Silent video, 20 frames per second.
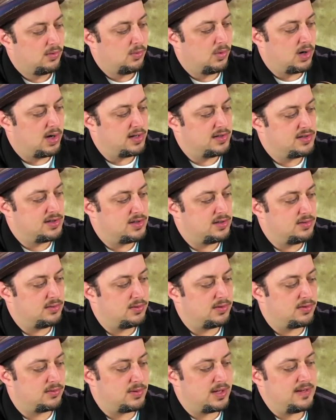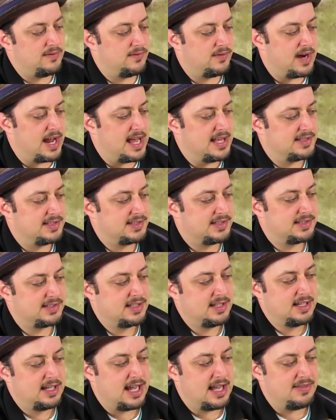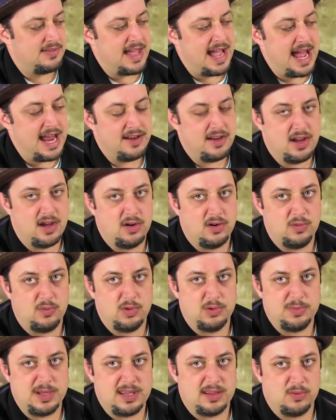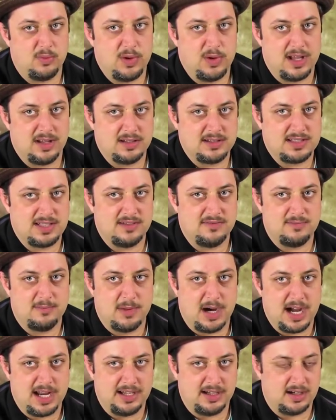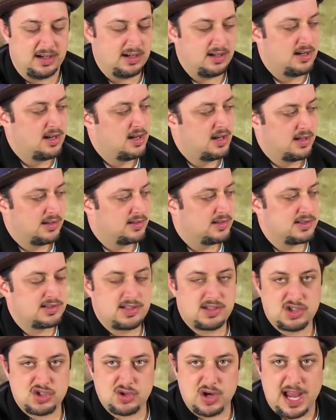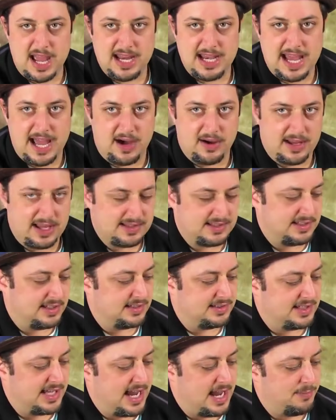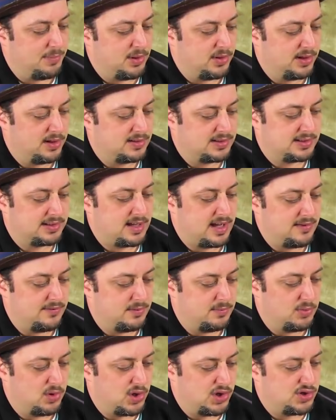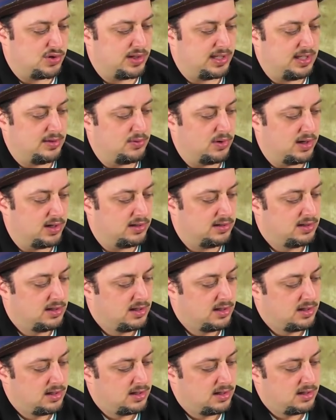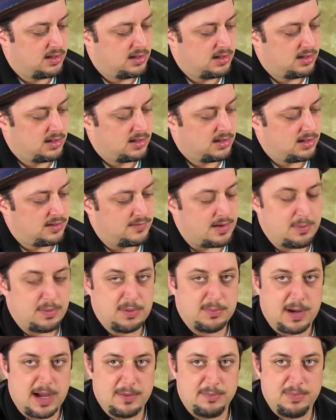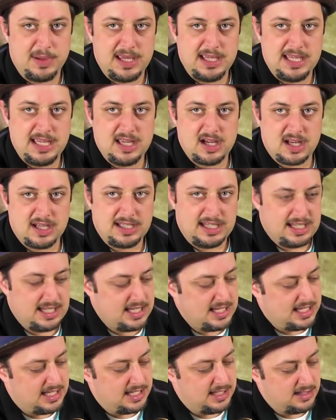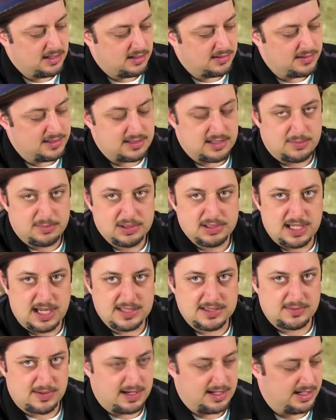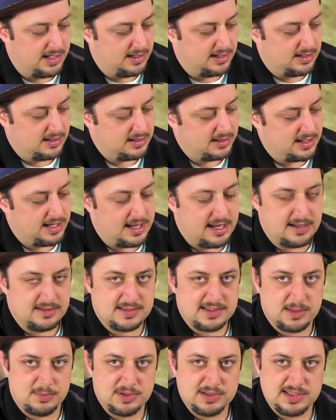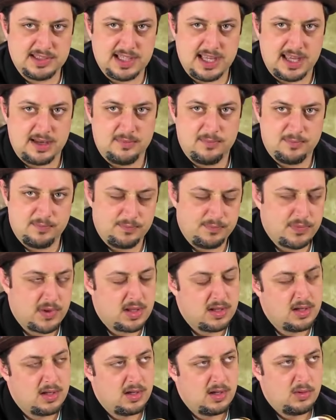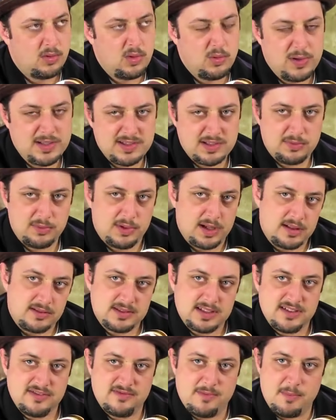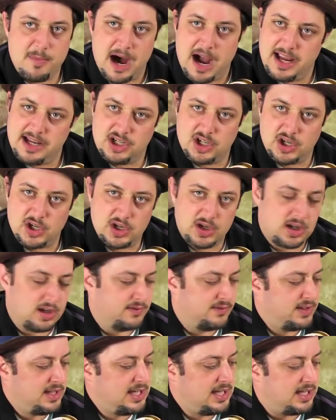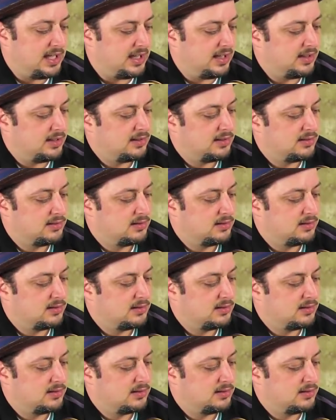1, 2, 3 frets, and that note will be the relative minor. So let's just try it out. As an example, here's kind of a more tricky one. If I put my pinky on E on the double dots right here, and someone said, well, what's the relative minor of E?